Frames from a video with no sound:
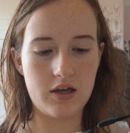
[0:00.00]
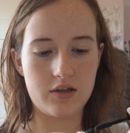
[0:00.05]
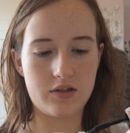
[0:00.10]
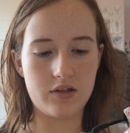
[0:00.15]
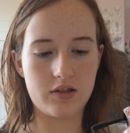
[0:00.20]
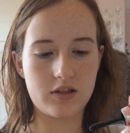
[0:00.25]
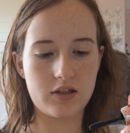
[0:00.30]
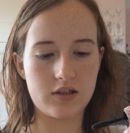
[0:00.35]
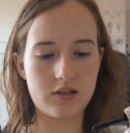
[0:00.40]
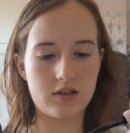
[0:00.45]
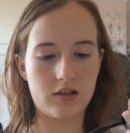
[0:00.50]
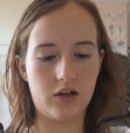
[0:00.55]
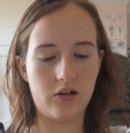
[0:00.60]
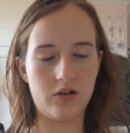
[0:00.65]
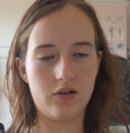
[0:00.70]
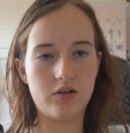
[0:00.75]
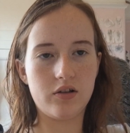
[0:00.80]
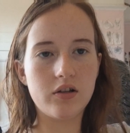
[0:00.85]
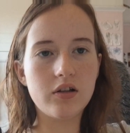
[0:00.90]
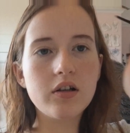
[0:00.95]
It's just this
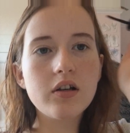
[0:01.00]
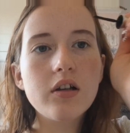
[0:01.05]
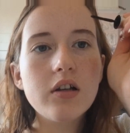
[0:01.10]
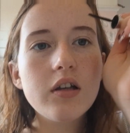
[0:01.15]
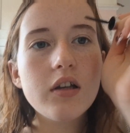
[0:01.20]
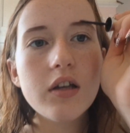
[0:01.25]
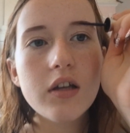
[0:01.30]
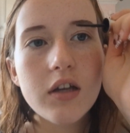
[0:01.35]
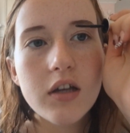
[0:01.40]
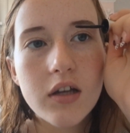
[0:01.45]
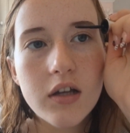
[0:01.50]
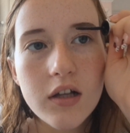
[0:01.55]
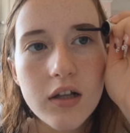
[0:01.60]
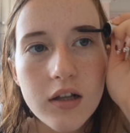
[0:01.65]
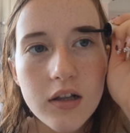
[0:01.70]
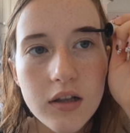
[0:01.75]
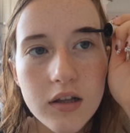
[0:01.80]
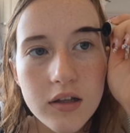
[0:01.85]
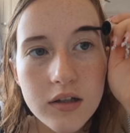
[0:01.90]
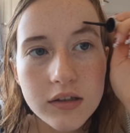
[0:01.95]
little
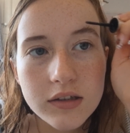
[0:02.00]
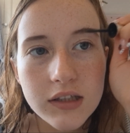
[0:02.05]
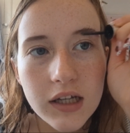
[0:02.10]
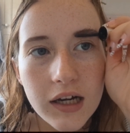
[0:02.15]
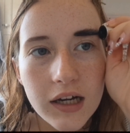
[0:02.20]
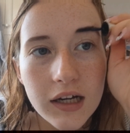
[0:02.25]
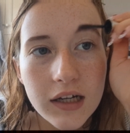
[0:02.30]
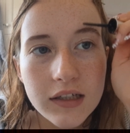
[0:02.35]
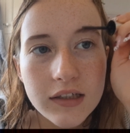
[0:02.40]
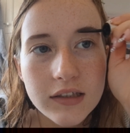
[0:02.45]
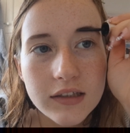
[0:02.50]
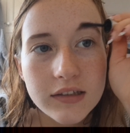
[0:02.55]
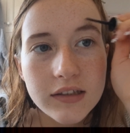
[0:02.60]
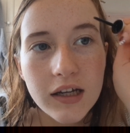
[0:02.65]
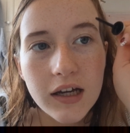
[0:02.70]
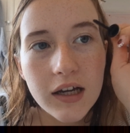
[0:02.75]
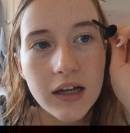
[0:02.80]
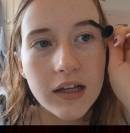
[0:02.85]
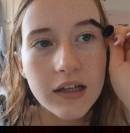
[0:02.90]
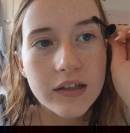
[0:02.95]
tiny
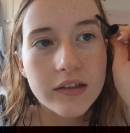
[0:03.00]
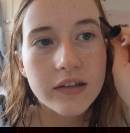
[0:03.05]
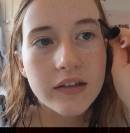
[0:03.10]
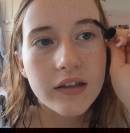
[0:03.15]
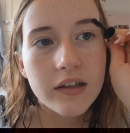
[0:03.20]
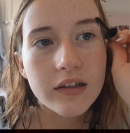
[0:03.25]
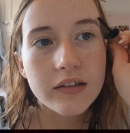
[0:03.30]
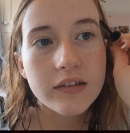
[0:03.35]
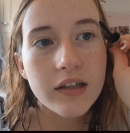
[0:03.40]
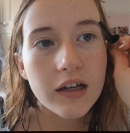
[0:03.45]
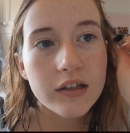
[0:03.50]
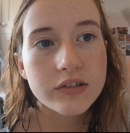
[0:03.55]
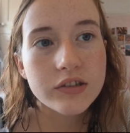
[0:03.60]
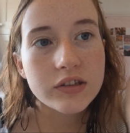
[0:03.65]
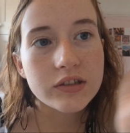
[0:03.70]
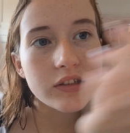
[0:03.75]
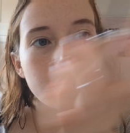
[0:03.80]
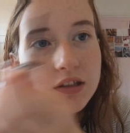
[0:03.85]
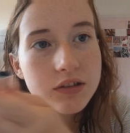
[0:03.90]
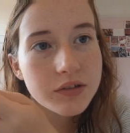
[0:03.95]
size. It's
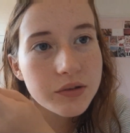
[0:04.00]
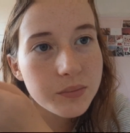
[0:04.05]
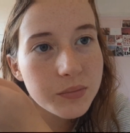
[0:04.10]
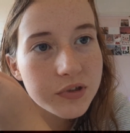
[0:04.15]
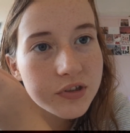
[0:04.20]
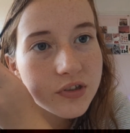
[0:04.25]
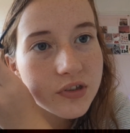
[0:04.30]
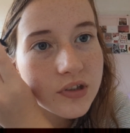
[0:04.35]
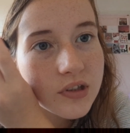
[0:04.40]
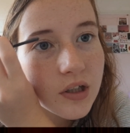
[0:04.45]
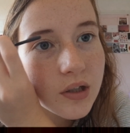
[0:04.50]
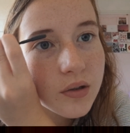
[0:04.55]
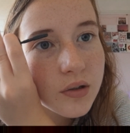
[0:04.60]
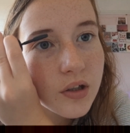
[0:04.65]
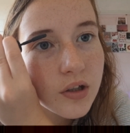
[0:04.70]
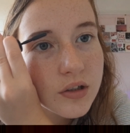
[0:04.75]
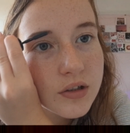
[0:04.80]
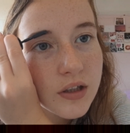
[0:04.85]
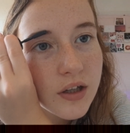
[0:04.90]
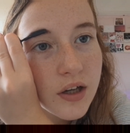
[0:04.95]
actually lasted me so
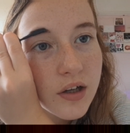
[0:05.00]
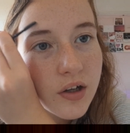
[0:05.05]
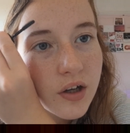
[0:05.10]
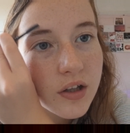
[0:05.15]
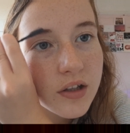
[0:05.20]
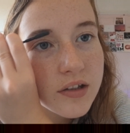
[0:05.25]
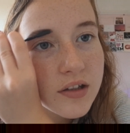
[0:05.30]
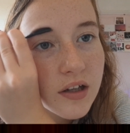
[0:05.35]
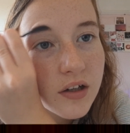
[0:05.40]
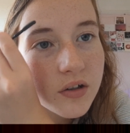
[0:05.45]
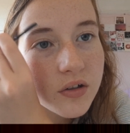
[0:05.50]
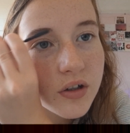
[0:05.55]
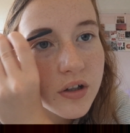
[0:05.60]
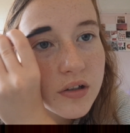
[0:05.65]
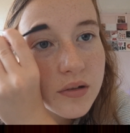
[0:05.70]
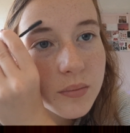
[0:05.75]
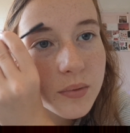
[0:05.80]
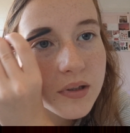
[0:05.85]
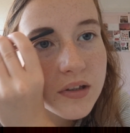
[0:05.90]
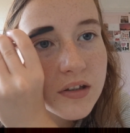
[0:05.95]
long now. I got this at
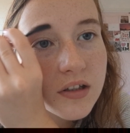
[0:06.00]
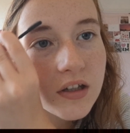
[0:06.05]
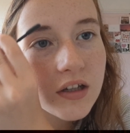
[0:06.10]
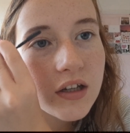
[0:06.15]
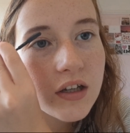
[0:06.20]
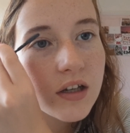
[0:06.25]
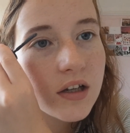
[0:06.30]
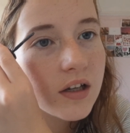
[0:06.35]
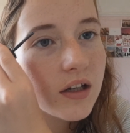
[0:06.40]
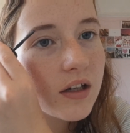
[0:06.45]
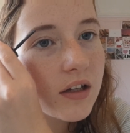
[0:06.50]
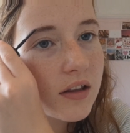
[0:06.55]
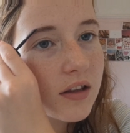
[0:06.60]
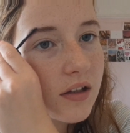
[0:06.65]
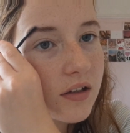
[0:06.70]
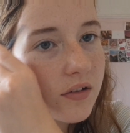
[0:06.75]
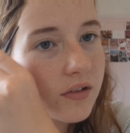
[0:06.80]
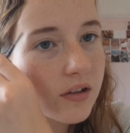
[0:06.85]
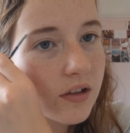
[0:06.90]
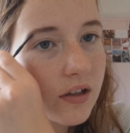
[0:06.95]
Christmas, and
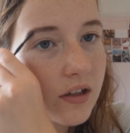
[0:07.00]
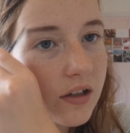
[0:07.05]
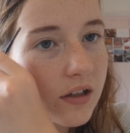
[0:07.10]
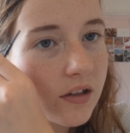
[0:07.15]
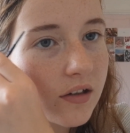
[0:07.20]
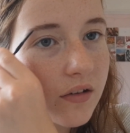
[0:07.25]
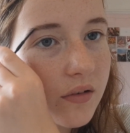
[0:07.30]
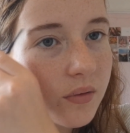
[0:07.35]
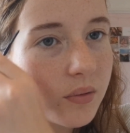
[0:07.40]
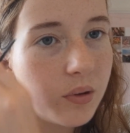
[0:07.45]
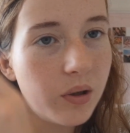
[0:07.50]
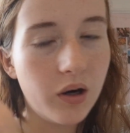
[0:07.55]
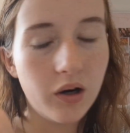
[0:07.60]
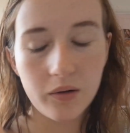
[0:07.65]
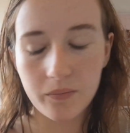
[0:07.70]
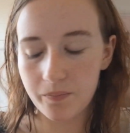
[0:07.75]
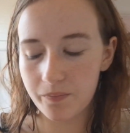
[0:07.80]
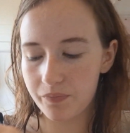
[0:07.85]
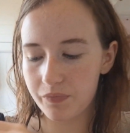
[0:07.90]
that was like what,